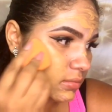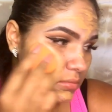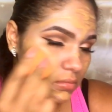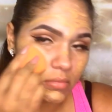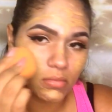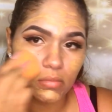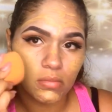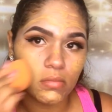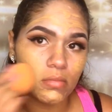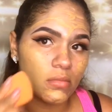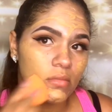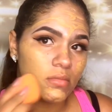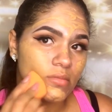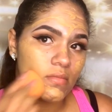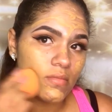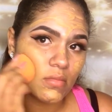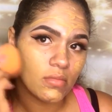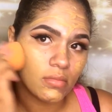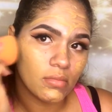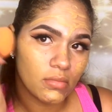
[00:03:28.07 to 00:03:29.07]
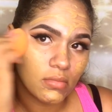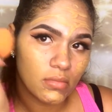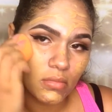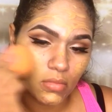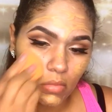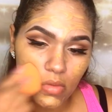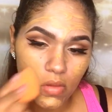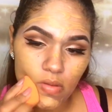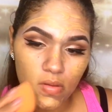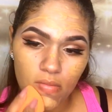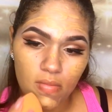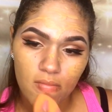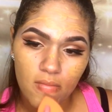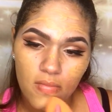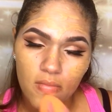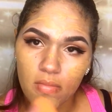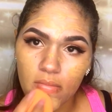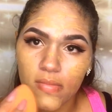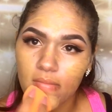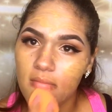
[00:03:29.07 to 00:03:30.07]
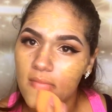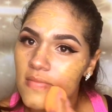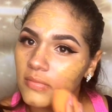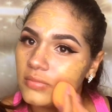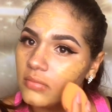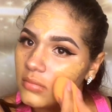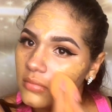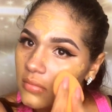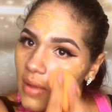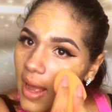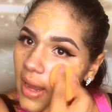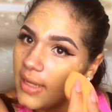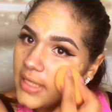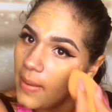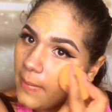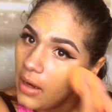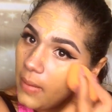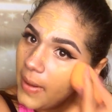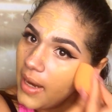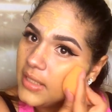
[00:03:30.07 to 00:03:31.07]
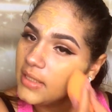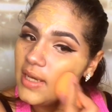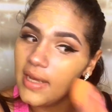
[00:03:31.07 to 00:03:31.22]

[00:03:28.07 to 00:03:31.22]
with the what is it called,